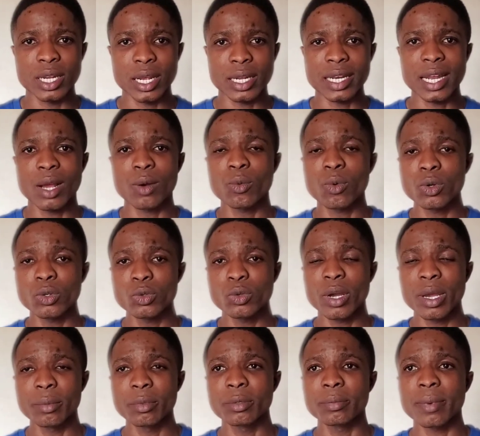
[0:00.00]
Now what do I
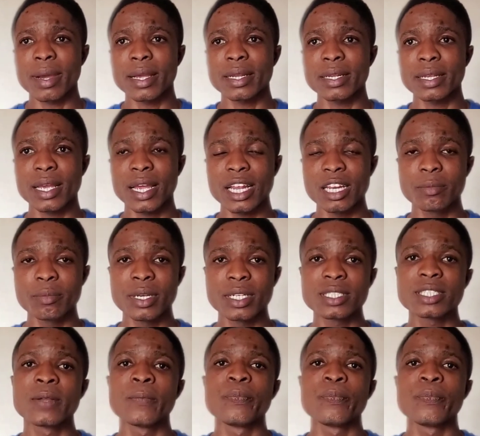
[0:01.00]
mean by the elements?